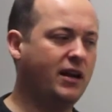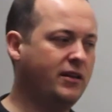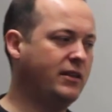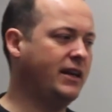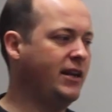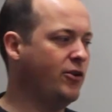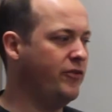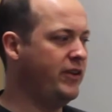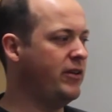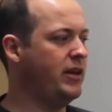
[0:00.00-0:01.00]
okay? They
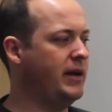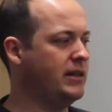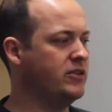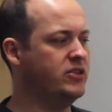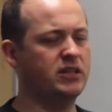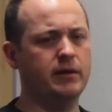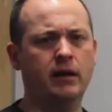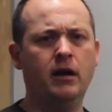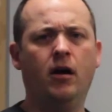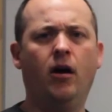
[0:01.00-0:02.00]
get on there and they make these
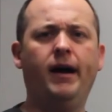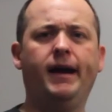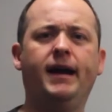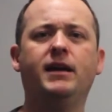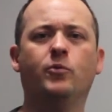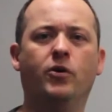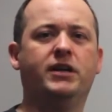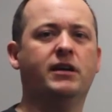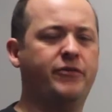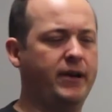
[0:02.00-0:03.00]
things about, I
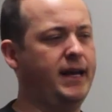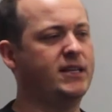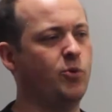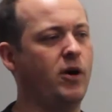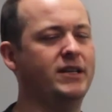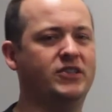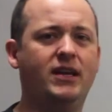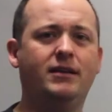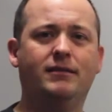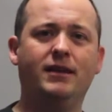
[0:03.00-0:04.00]
hate working for
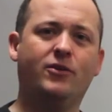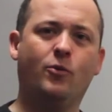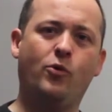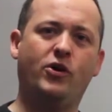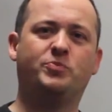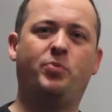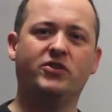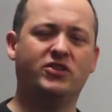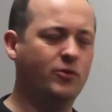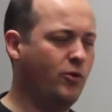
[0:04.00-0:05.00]
XYZ, they're the
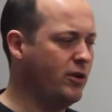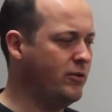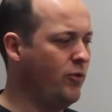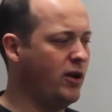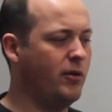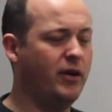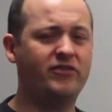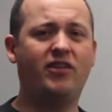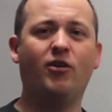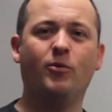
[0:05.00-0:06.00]
worst boss in the world and what
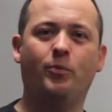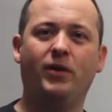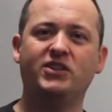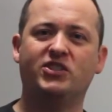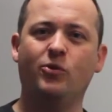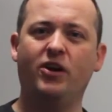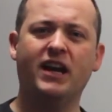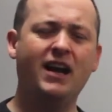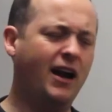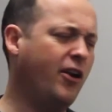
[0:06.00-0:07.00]
a terrible place
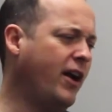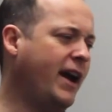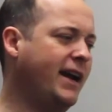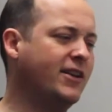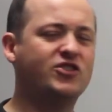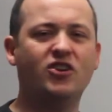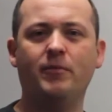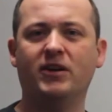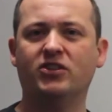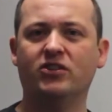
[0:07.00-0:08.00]
to work, and I hate
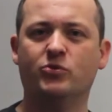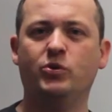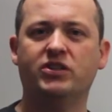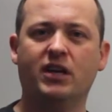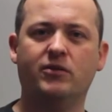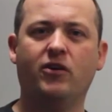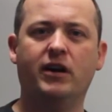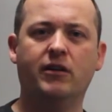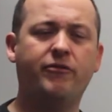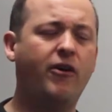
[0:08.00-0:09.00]
it so much I just wish
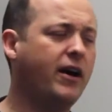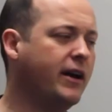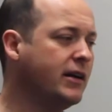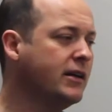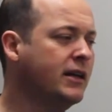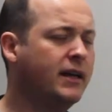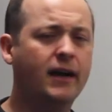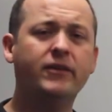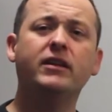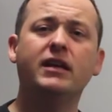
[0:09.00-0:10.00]
they'd die in a fire,
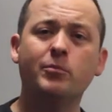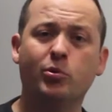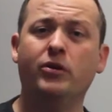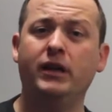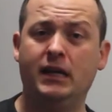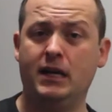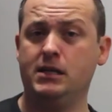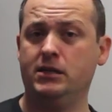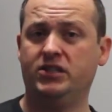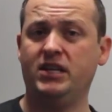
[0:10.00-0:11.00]
and then the
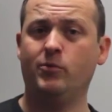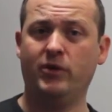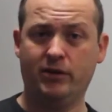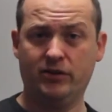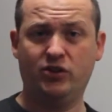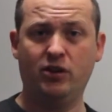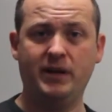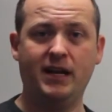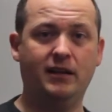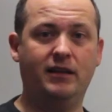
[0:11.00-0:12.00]
employee can't understand why they got
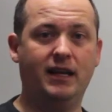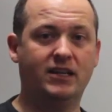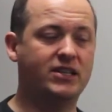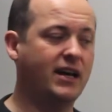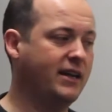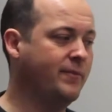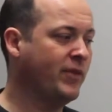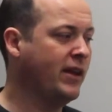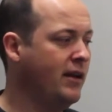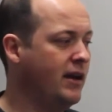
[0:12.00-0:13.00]
terminated the next
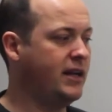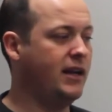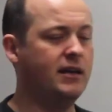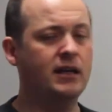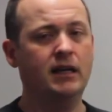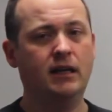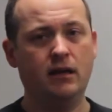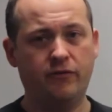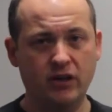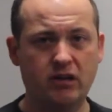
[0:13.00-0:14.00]
day, okay?
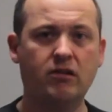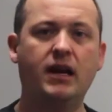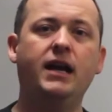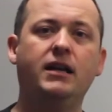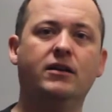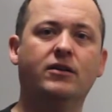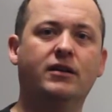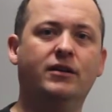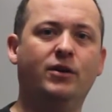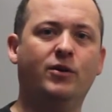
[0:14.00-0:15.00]
If you're
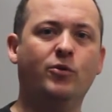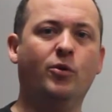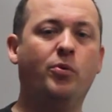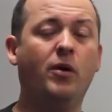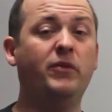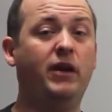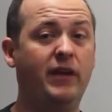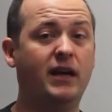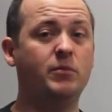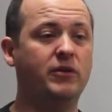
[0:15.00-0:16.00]
creating a real
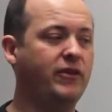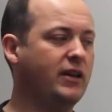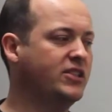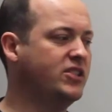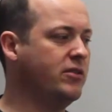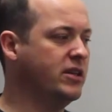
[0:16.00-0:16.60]
problem there, that can be fairly